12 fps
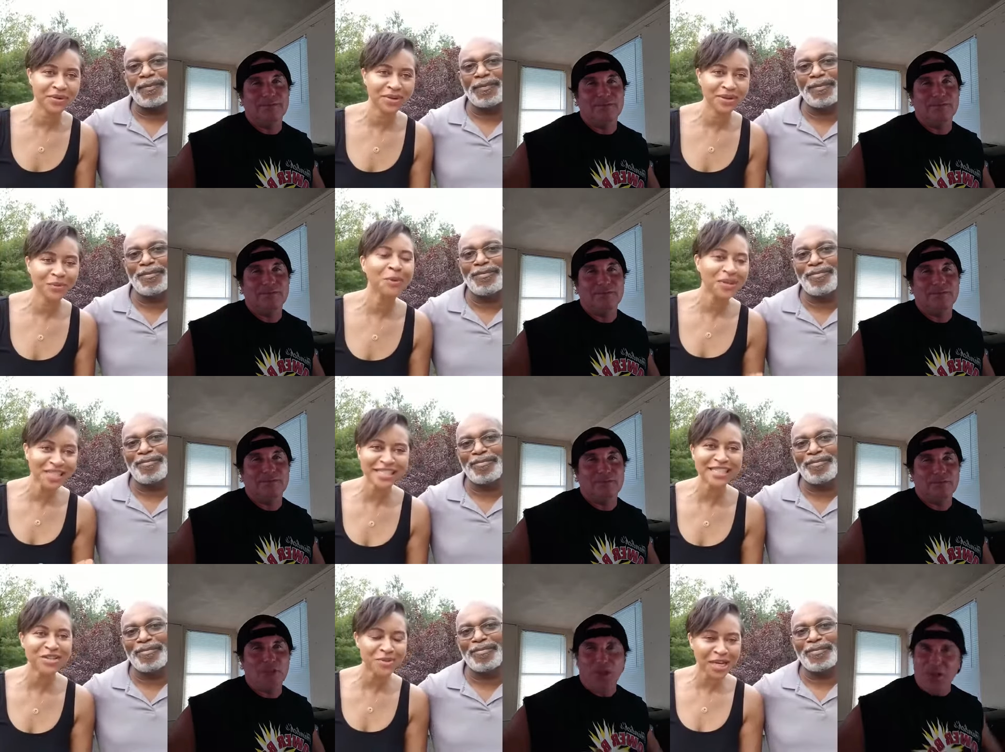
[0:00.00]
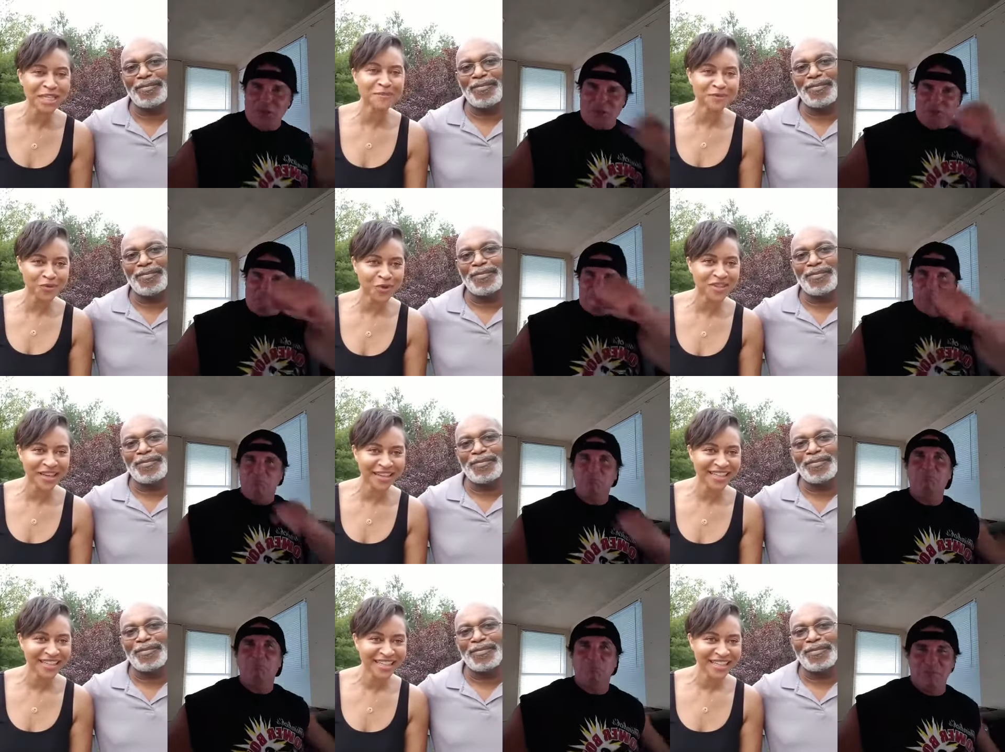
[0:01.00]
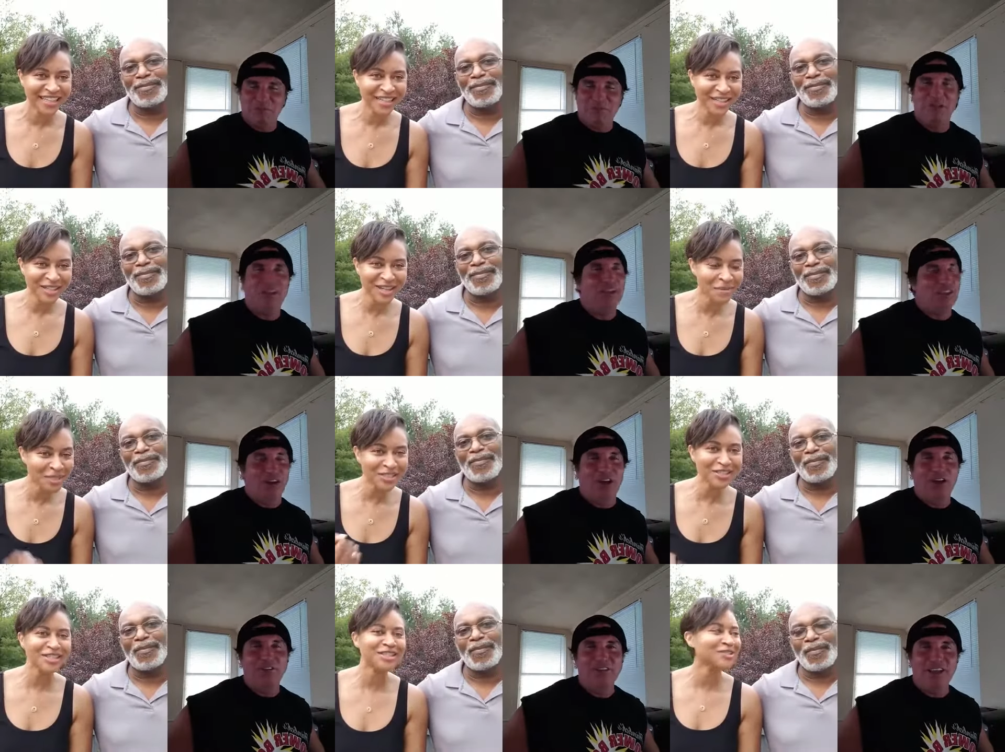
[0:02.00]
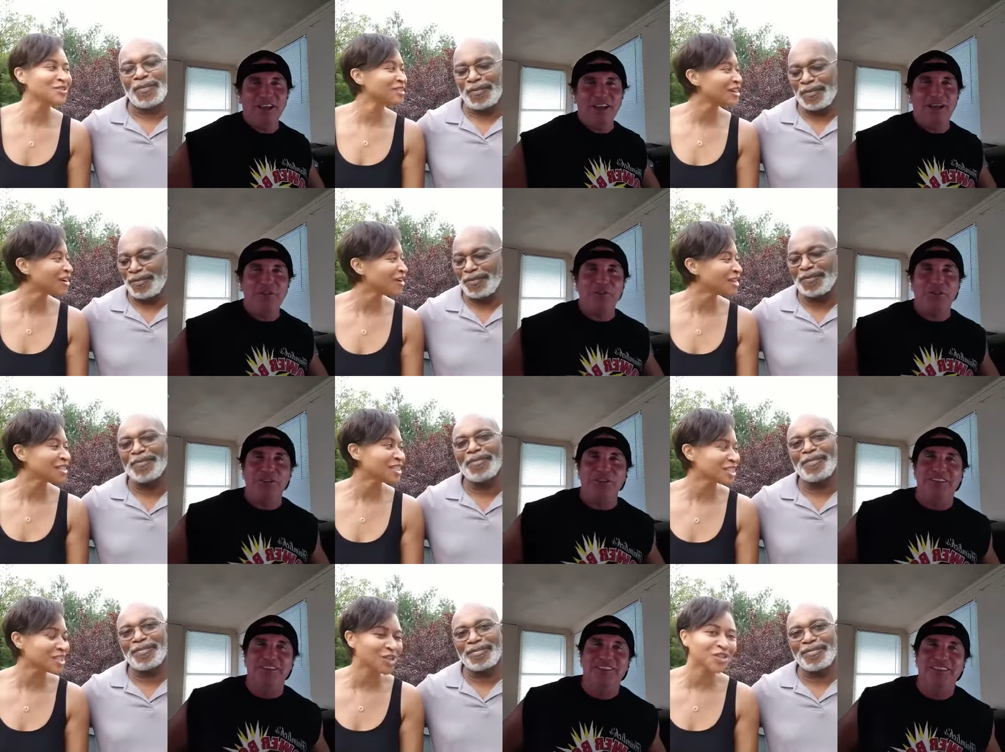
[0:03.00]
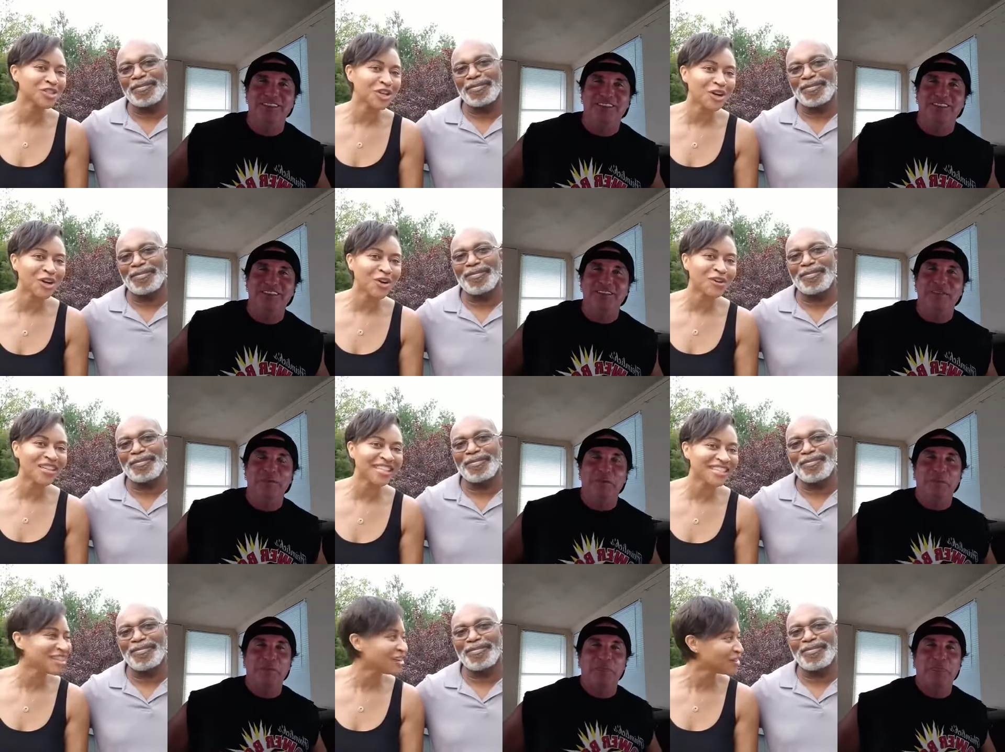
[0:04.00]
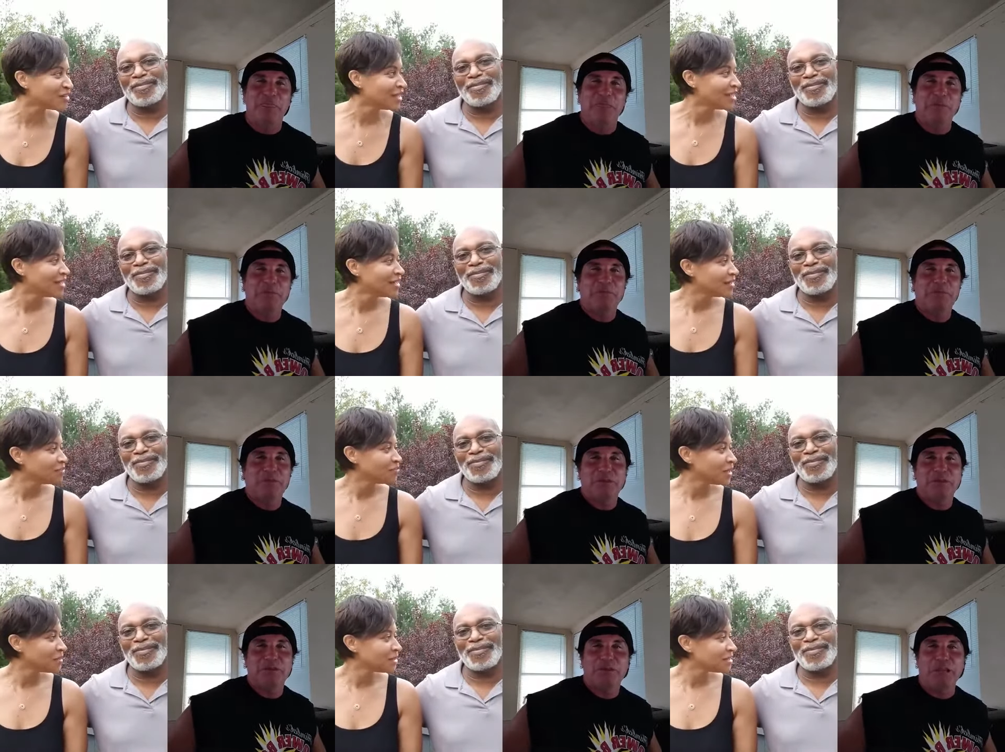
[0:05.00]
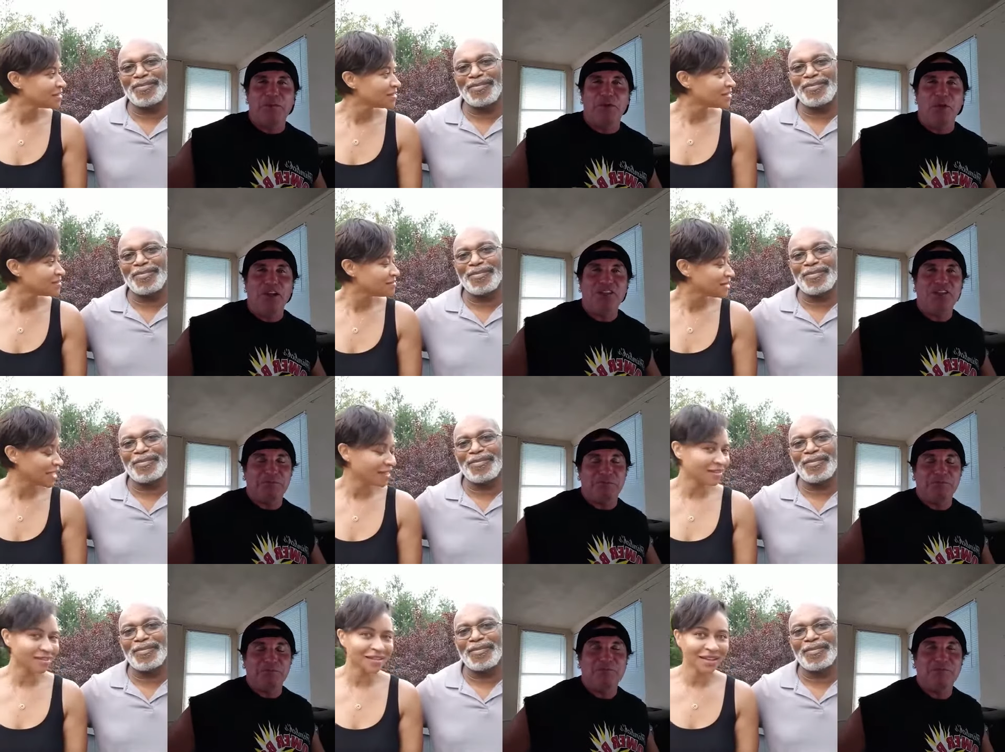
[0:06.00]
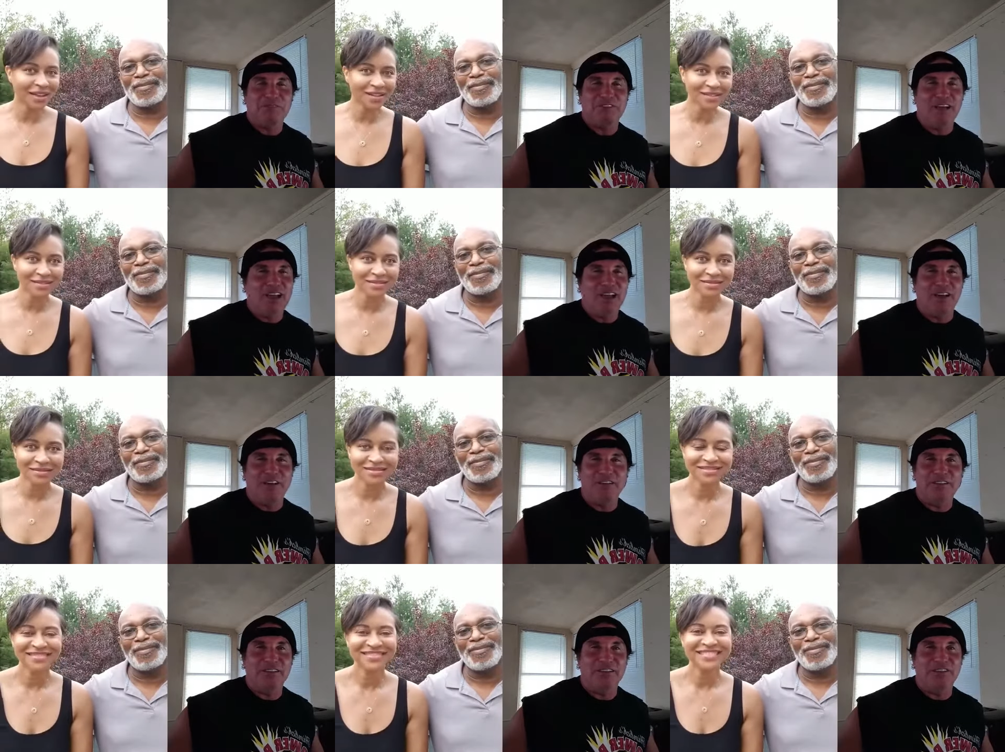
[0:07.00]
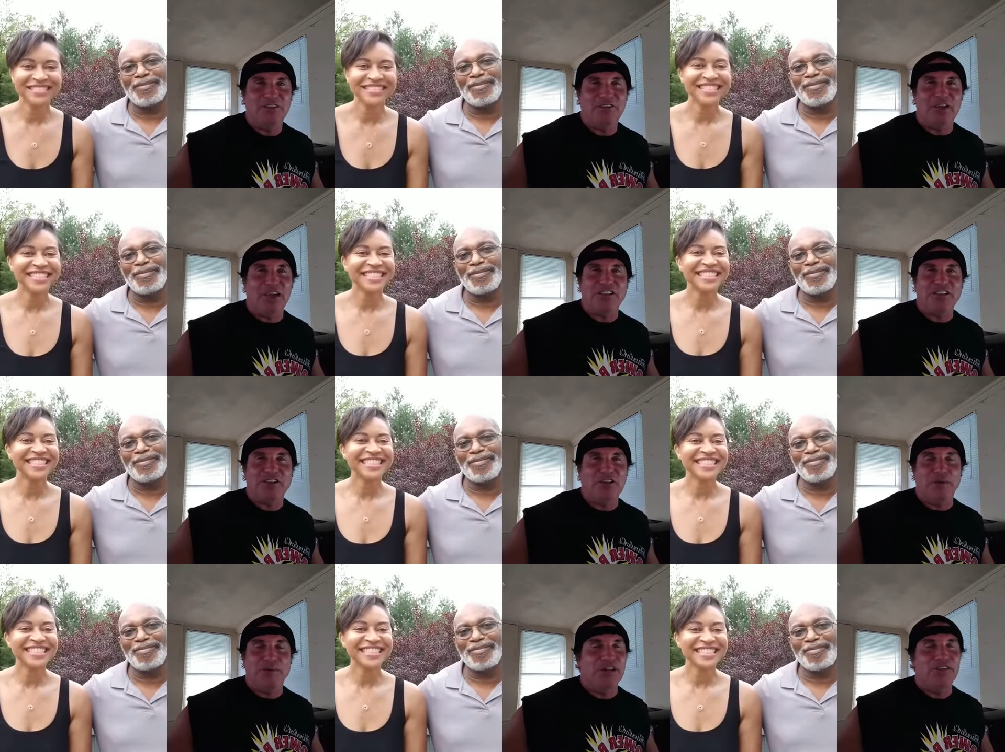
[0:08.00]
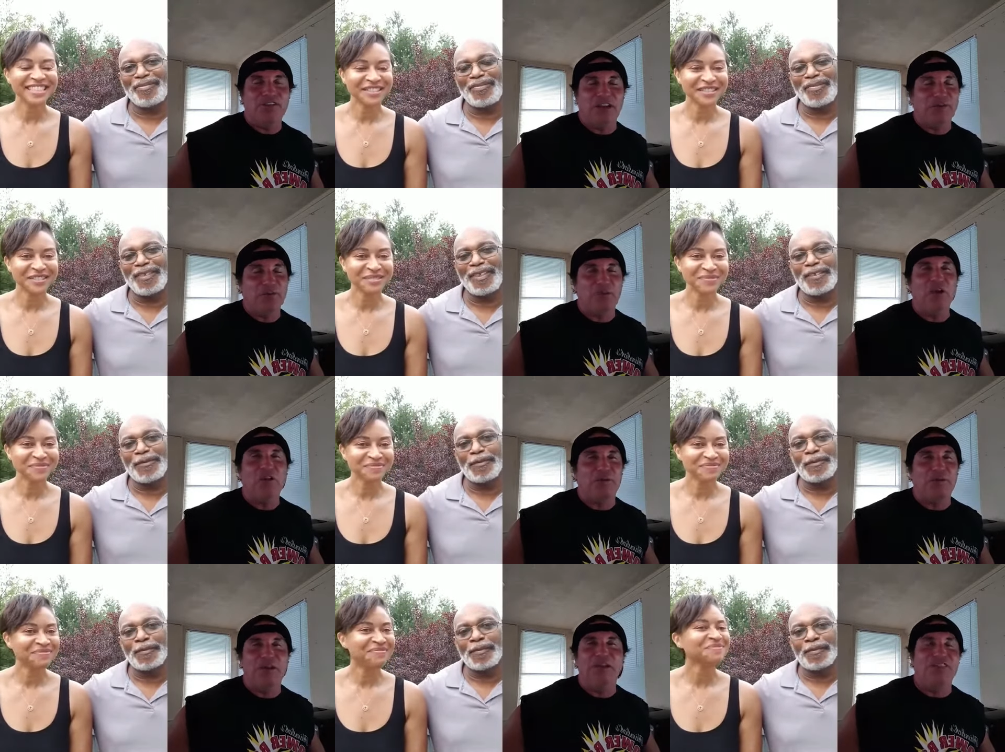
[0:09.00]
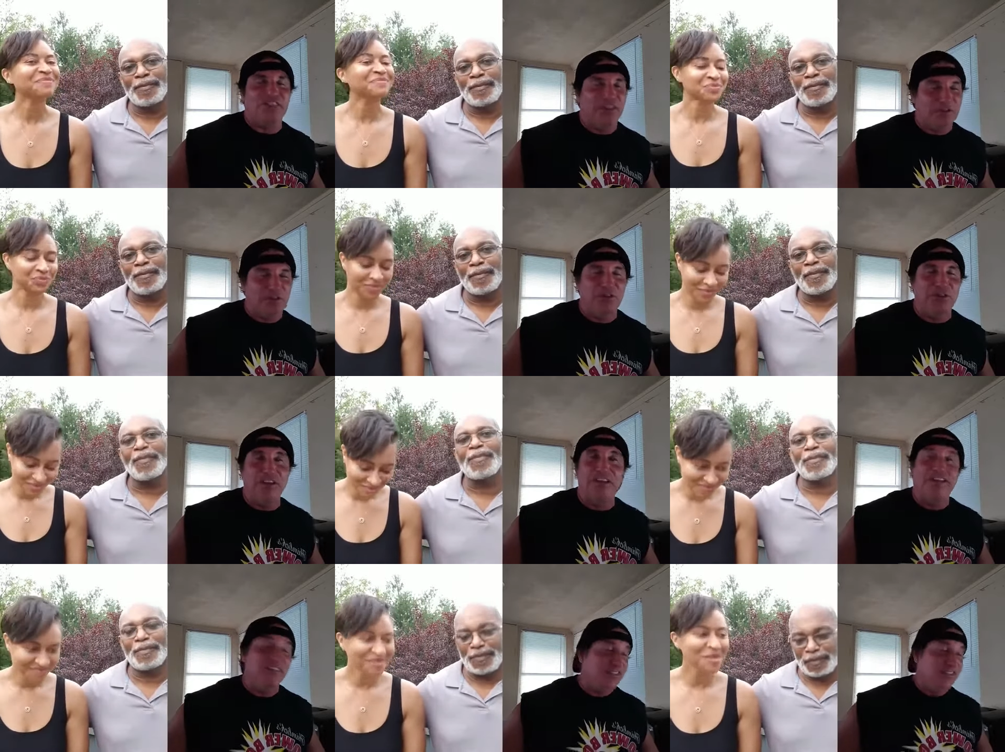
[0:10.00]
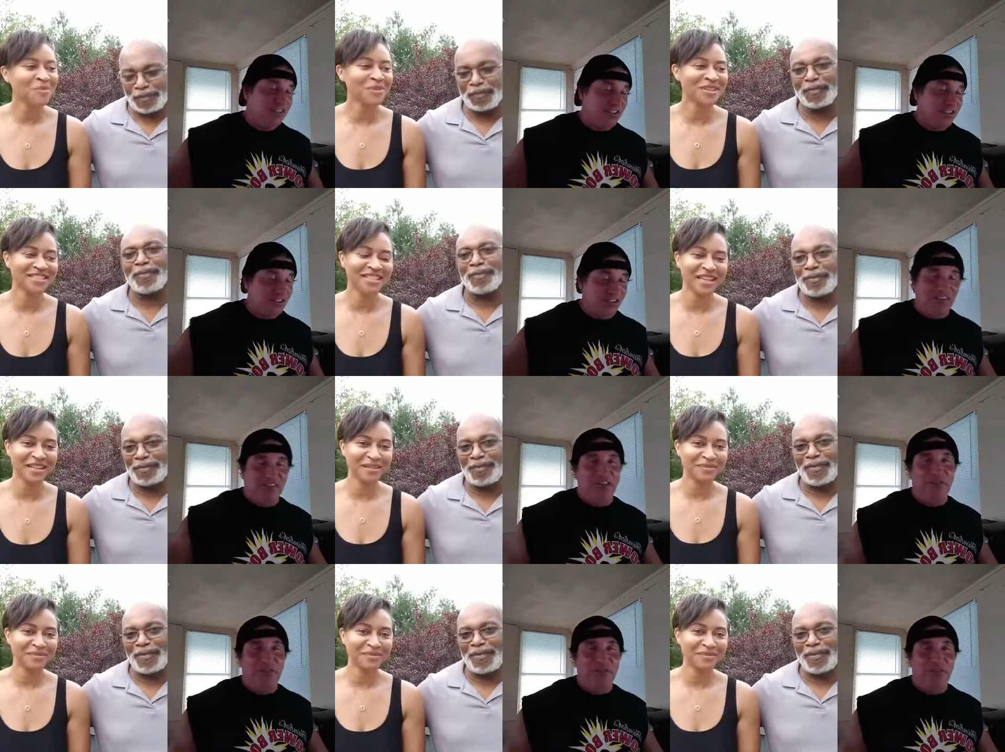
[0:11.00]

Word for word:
Speaker 1: -hmm. We mm-hmm. want to see you guys before that come into the studio, into the dojo, and you know, maybe
Speaker 2: that'd be awesome. Take Yeah. You guys can come anytime. You're welcome anytime. You know that. Appreciate so, yeah, it.